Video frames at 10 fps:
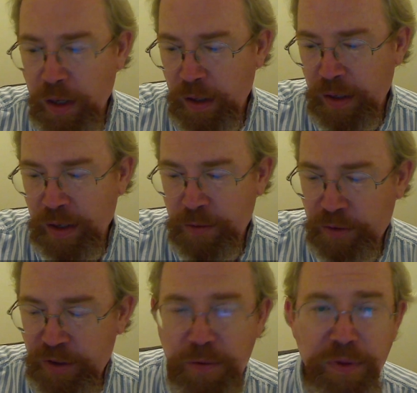Now, there are
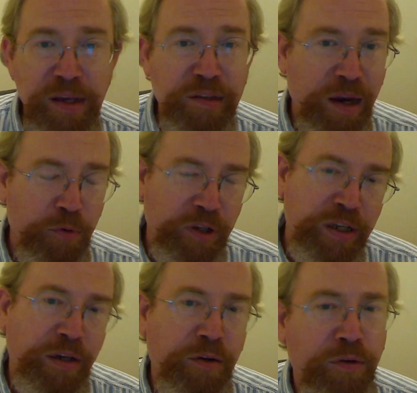2 things I really
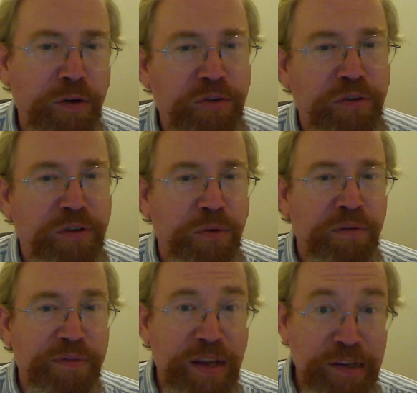encourage you to
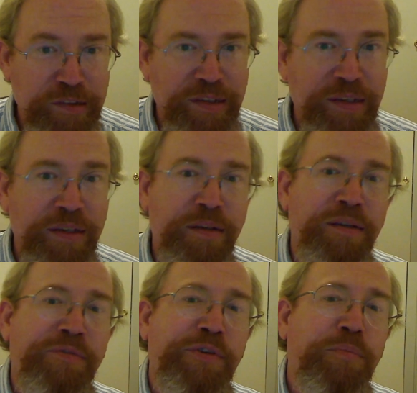invest in
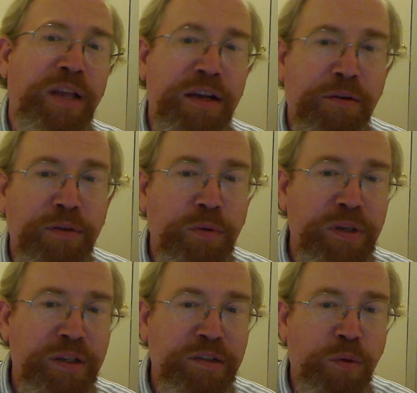if you plan on doing
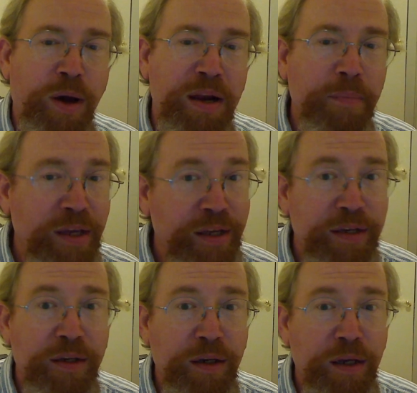this quite a bit.
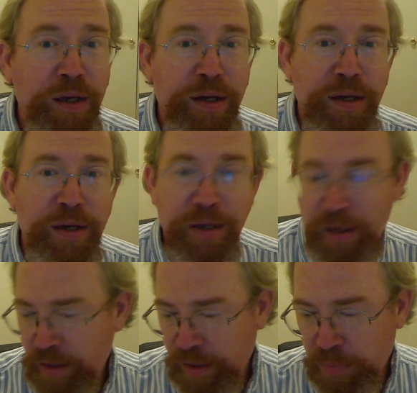
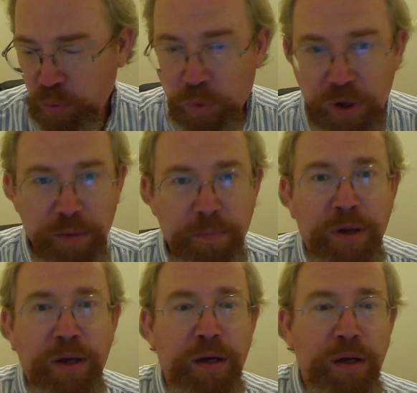Number 1,
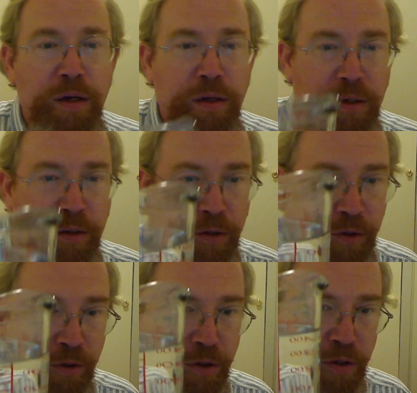
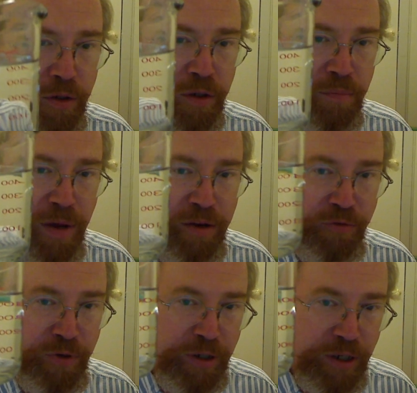good
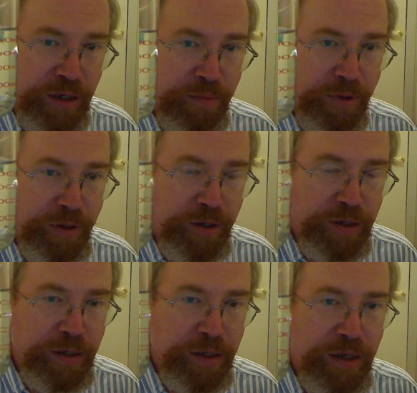measuring cup
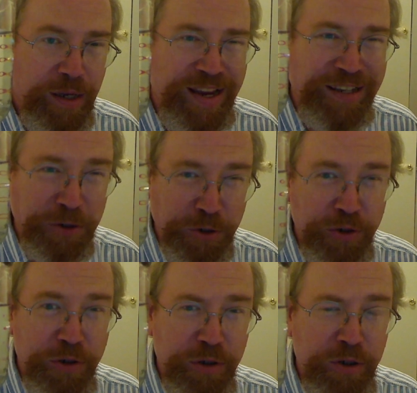and
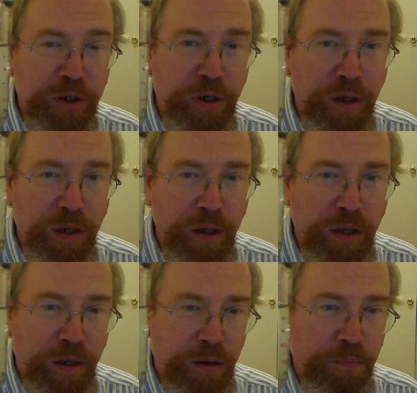good
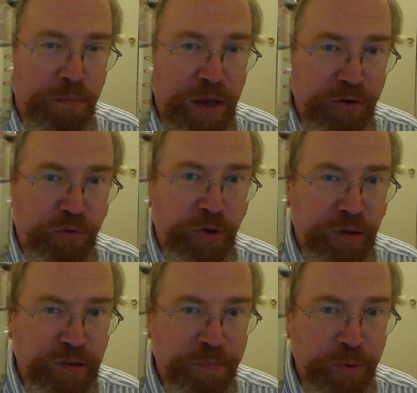measuring
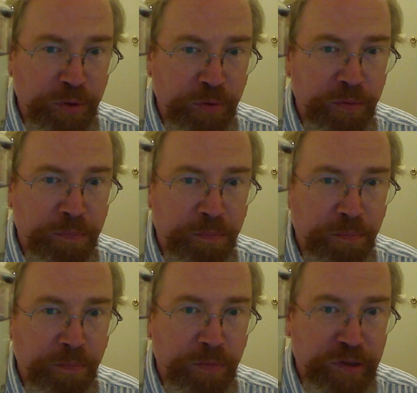spoon.
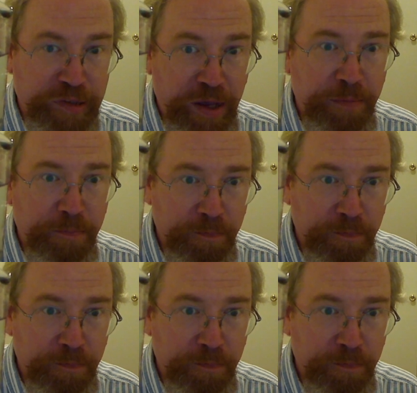set.